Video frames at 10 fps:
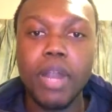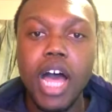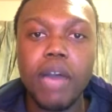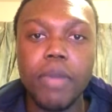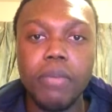
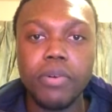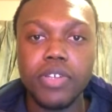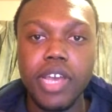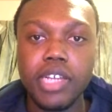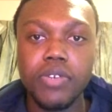block
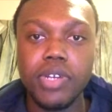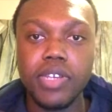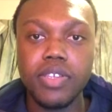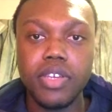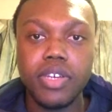people's
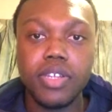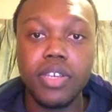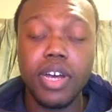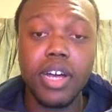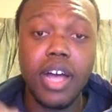entries
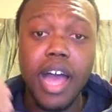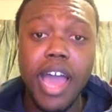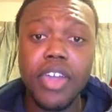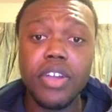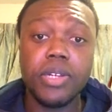to
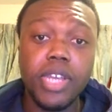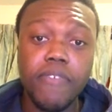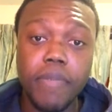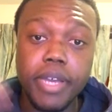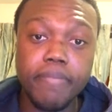higher
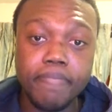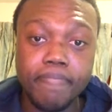achievement,